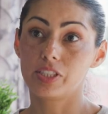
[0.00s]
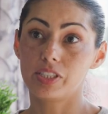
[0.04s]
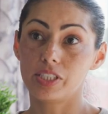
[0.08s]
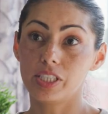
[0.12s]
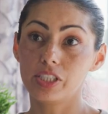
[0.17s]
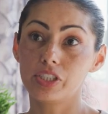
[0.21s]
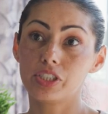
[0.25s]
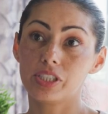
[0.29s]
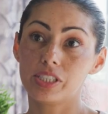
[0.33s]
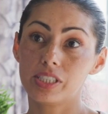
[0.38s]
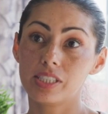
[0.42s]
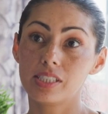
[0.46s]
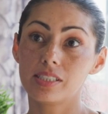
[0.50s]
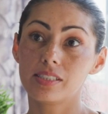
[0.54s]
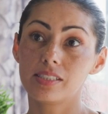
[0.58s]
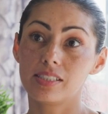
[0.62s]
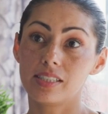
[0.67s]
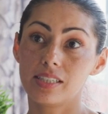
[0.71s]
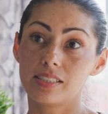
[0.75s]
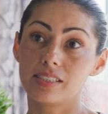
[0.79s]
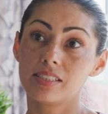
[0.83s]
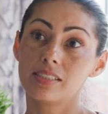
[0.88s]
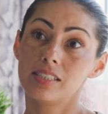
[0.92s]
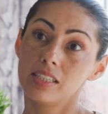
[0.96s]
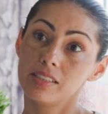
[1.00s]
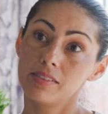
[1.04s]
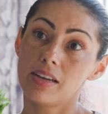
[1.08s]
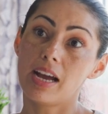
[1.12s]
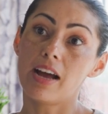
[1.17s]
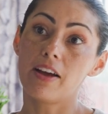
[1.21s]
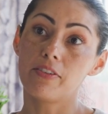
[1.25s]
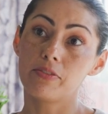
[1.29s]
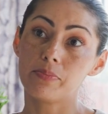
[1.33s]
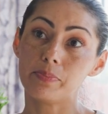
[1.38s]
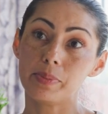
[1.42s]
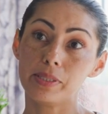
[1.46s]
teachers that they
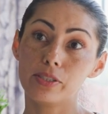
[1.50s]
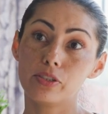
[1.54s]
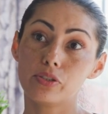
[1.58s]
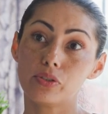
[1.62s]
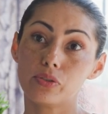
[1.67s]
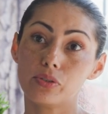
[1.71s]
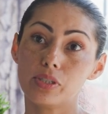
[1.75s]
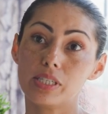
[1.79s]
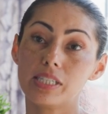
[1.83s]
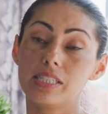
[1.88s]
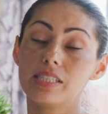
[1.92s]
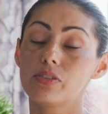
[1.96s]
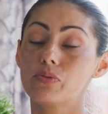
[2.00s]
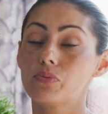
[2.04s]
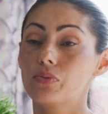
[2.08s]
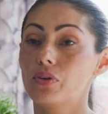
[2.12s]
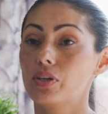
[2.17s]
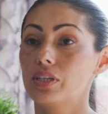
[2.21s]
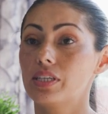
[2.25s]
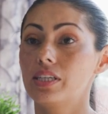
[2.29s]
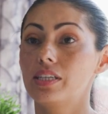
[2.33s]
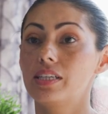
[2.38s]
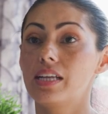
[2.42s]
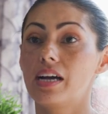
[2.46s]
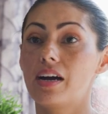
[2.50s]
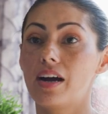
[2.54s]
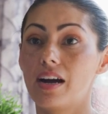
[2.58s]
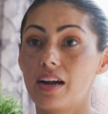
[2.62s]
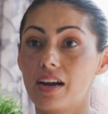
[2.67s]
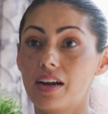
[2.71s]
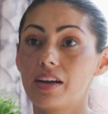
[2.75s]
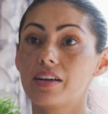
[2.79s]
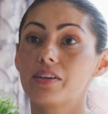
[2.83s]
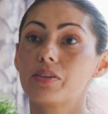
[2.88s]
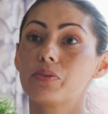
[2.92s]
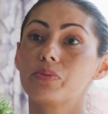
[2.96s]
have been doing is working
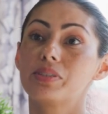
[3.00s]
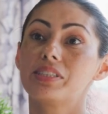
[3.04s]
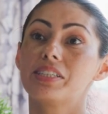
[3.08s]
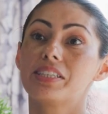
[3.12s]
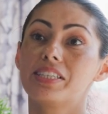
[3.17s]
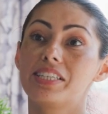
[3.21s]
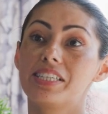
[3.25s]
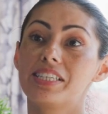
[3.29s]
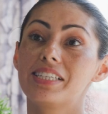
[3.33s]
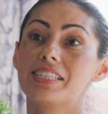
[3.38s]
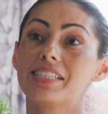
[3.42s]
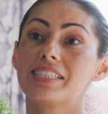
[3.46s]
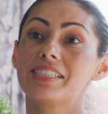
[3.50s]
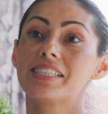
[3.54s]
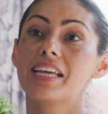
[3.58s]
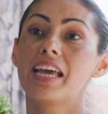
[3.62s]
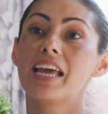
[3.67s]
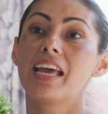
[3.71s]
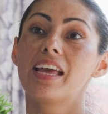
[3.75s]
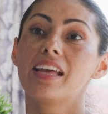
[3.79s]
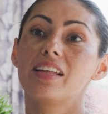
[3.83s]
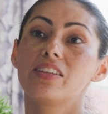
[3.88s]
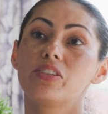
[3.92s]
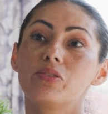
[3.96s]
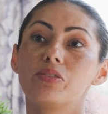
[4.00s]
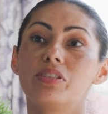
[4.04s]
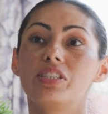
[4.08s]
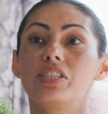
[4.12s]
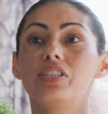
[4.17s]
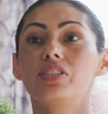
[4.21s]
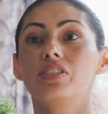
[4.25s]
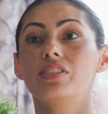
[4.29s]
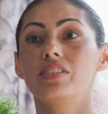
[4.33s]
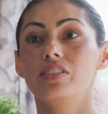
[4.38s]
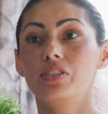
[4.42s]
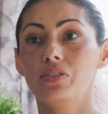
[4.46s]
hard with the kids to
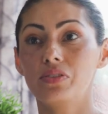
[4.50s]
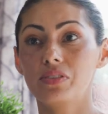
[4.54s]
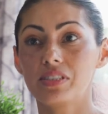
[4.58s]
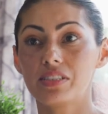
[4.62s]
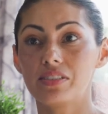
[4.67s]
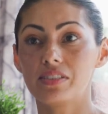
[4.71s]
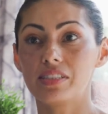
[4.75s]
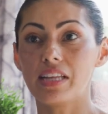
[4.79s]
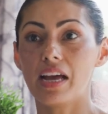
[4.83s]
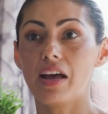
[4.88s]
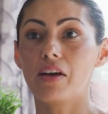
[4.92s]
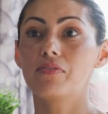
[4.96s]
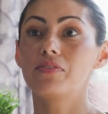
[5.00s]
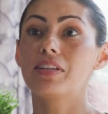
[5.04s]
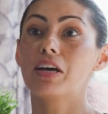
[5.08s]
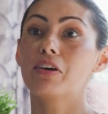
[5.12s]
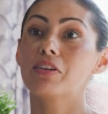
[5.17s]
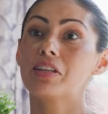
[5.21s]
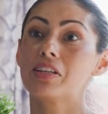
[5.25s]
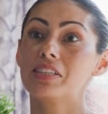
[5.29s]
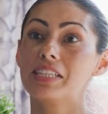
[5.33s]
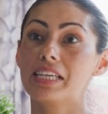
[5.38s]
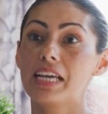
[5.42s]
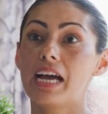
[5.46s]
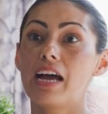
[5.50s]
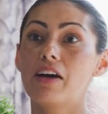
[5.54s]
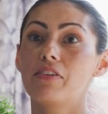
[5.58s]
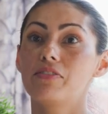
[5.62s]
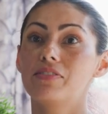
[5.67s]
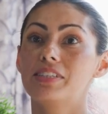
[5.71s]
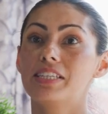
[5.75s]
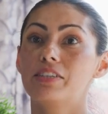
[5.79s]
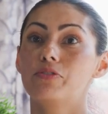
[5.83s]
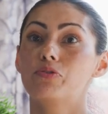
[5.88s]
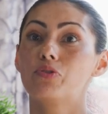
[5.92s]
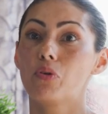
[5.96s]
teach new stuff. Now that they
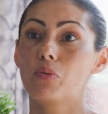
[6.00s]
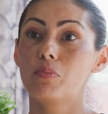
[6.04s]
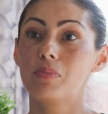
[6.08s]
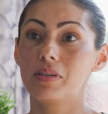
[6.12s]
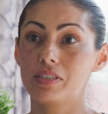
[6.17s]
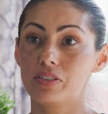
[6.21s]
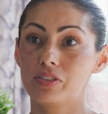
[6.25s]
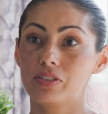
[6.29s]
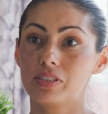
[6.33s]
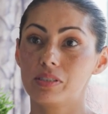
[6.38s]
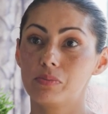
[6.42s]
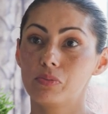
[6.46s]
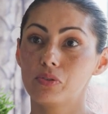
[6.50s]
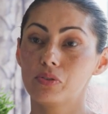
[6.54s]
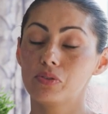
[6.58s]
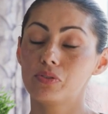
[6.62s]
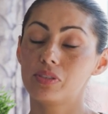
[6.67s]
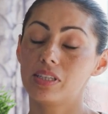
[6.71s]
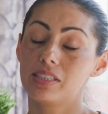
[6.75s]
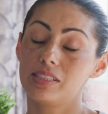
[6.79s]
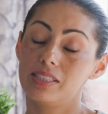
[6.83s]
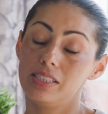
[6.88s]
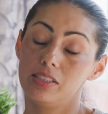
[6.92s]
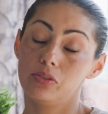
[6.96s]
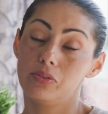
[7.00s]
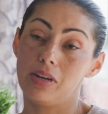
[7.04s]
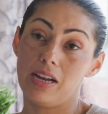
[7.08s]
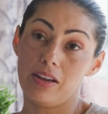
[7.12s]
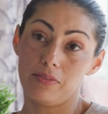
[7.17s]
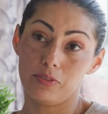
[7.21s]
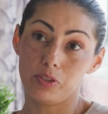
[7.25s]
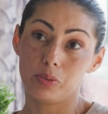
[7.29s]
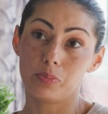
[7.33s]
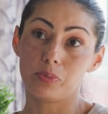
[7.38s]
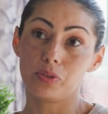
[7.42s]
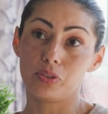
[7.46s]
have the raw vegetables that they don't
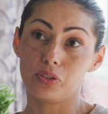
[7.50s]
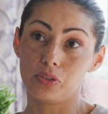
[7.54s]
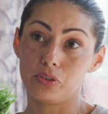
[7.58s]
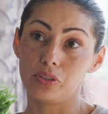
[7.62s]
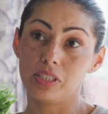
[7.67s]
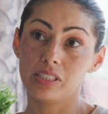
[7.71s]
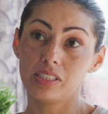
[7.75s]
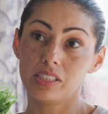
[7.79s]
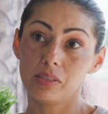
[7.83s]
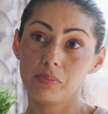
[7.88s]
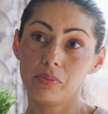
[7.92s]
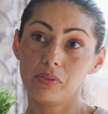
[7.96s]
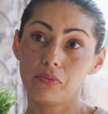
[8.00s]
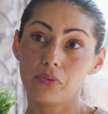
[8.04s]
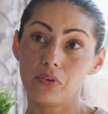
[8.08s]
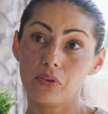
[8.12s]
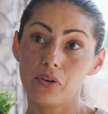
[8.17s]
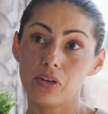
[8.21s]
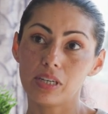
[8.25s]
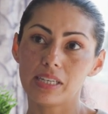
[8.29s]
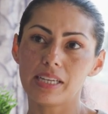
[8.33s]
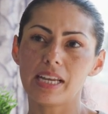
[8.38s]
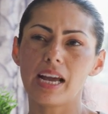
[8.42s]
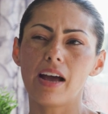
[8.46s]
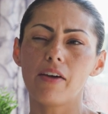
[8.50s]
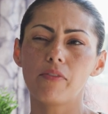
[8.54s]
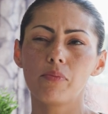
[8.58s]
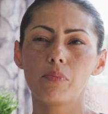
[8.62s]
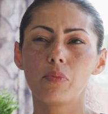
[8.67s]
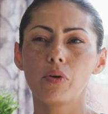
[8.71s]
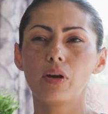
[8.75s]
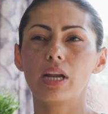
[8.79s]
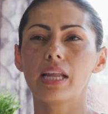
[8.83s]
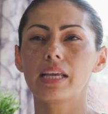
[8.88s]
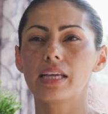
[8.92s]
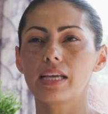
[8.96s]
have the opportunity before, they have
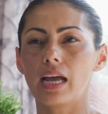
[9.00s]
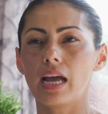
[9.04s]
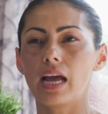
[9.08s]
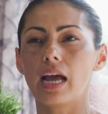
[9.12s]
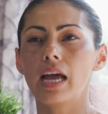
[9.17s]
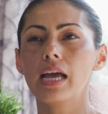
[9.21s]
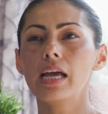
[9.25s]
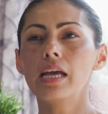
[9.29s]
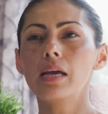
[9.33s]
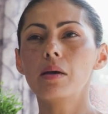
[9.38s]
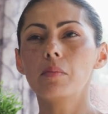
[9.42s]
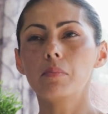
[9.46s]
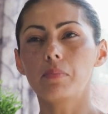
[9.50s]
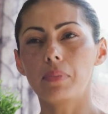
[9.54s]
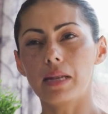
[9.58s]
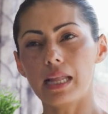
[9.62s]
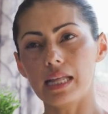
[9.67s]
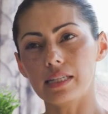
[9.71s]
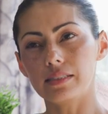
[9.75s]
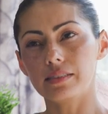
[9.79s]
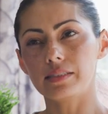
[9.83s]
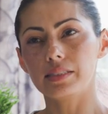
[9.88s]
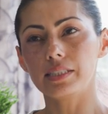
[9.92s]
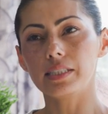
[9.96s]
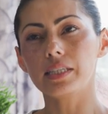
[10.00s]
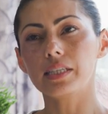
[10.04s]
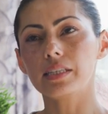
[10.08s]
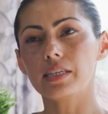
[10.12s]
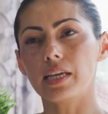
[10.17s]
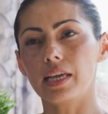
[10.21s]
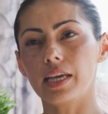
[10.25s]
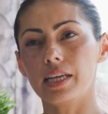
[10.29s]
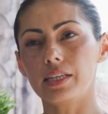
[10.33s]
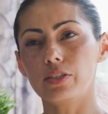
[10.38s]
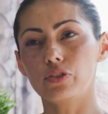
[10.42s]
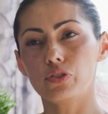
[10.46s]
more like a
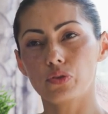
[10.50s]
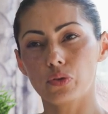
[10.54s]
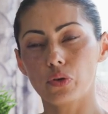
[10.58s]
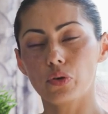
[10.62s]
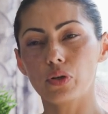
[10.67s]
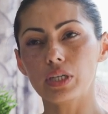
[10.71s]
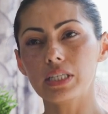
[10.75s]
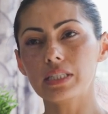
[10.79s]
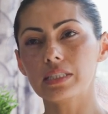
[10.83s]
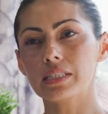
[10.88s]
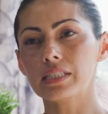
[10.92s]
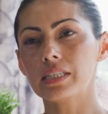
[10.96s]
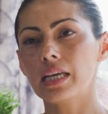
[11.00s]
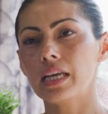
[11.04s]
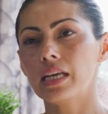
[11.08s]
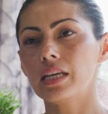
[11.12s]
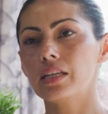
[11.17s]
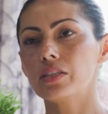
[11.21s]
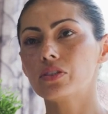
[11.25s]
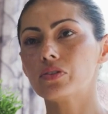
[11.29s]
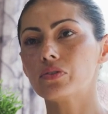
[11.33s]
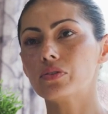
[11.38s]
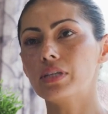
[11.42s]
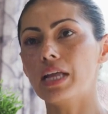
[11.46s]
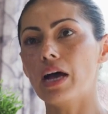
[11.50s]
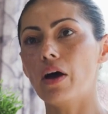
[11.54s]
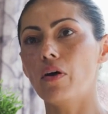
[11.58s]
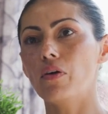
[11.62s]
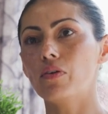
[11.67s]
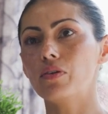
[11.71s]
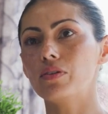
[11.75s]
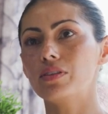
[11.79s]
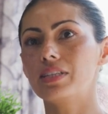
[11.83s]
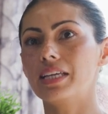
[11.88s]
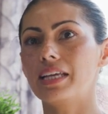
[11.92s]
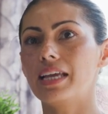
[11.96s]
plastic toys. So
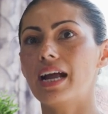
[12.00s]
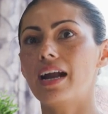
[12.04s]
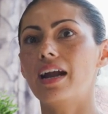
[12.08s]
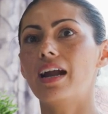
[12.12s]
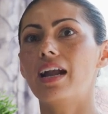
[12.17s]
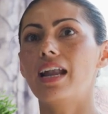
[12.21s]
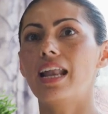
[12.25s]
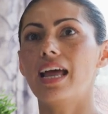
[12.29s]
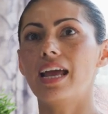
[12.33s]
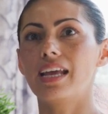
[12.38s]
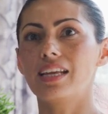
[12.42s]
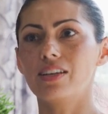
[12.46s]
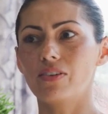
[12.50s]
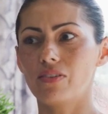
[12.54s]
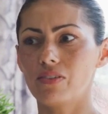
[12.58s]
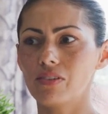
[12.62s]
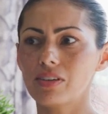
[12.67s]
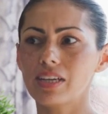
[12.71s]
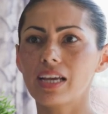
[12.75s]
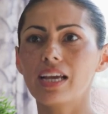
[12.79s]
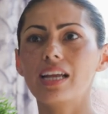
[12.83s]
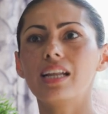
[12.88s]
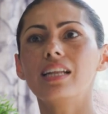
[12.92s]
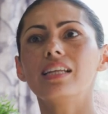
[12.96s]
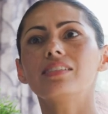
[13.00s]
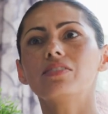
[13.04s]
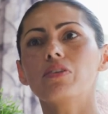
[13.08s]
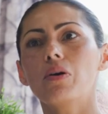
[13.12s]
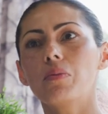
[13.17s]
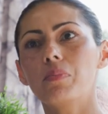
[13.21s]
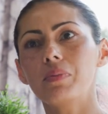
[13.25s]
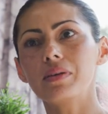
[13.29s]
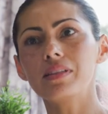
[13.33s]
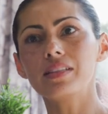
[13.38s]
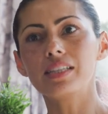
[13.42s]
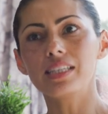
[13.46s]
now they are like, okay, let's
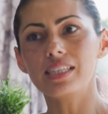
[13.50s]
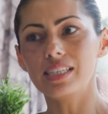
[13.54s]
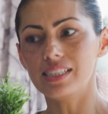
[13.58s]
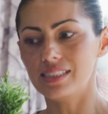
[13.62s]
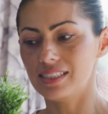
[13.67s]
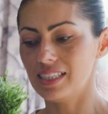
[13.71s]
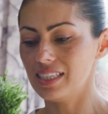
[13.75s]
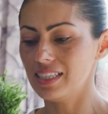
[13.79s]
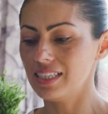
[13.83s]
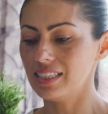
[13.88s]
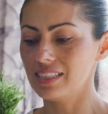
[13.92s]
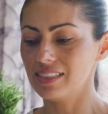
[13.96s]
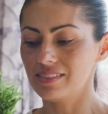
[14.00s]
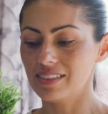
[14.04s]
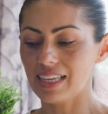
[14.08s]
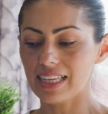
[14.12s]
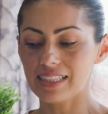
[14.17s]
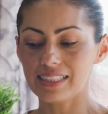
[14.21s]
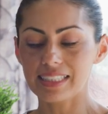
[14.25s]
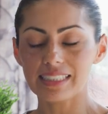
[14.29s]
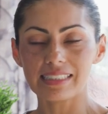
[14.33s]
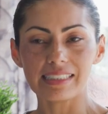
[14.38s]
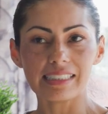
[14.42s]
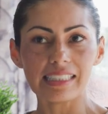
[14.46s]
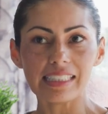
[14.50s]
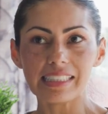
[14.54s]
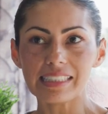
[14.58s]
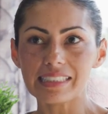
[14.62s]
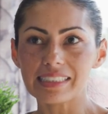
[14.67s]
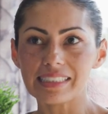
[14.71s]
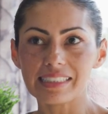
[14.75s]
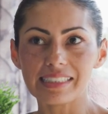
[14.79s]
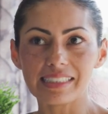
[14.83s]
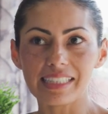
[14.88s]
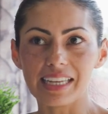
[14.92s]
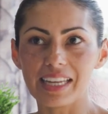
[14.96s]
open this and get the
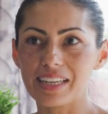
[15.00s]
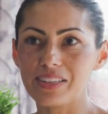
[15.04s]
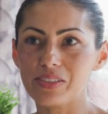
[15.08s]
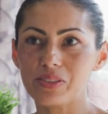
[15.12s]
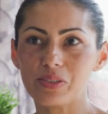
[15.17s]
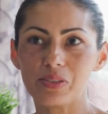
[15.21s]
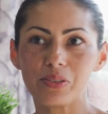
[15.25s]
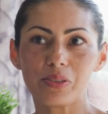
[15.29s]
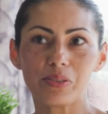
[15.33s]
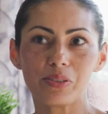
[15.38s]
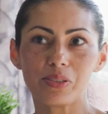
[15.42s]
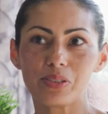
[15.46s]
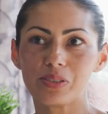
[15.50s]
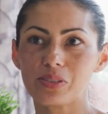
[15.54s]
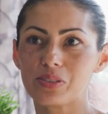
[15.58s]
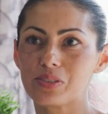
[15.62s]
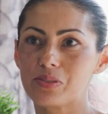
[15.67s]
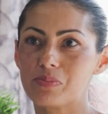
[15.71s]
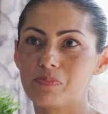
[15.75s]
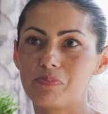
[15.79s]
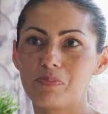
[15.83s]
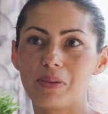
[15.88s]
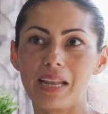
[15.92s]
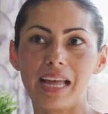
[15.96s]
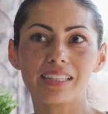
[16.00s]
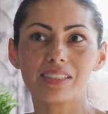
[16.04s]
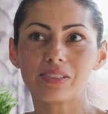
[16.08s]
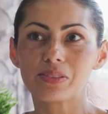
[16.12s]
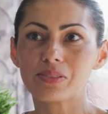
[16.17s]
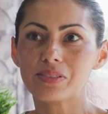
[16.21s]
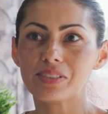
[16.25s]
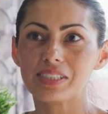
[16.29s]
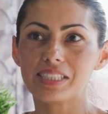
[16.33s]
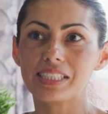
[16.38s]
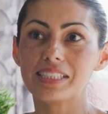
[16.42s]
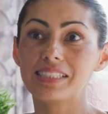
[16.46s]
seeds and, you know, just plant
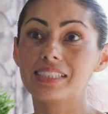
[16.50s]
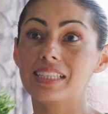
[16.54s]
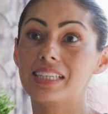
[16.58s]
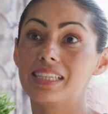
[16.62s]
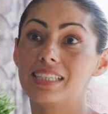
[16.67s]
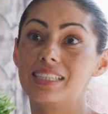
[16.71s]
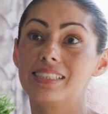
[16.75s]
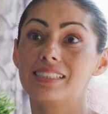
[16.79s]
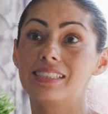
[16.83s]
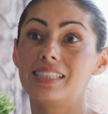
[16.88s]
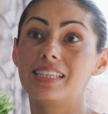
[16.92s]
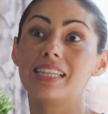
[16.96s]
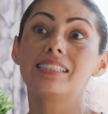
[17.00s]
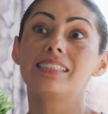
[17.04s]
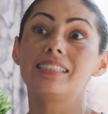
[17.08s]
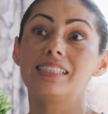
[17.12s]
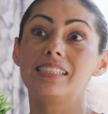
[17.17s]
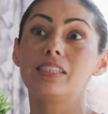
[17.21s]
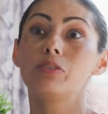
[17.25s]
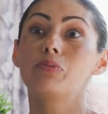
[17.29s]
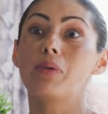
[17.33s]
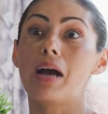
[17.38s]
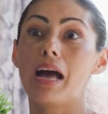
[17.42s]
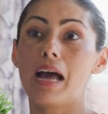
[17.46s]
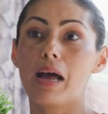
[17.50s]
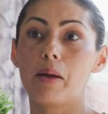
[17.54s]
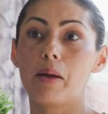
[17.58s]
some seeds and let's see what